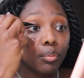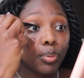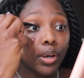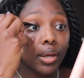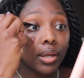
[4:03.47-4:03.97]

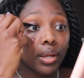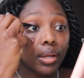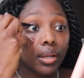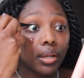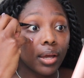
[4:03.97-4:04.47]

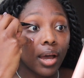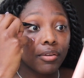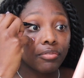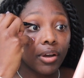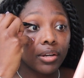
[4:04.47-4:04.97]
but
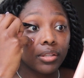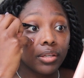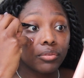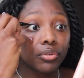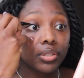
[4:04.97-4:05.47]
I
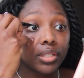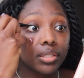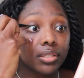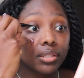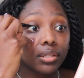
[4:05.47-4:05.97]
finally
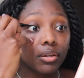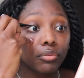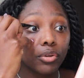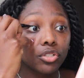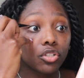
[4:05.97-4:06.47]
released
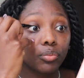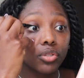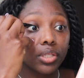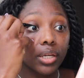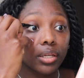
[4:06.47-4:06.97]
original
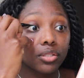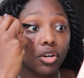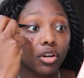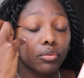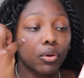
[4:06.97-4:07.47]
music and
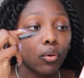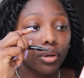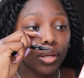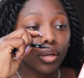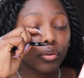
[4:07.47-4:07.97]
started
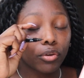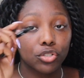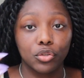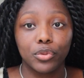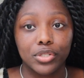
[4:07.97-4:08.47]
recording
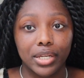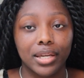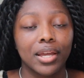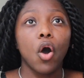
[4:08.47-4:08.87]
original music.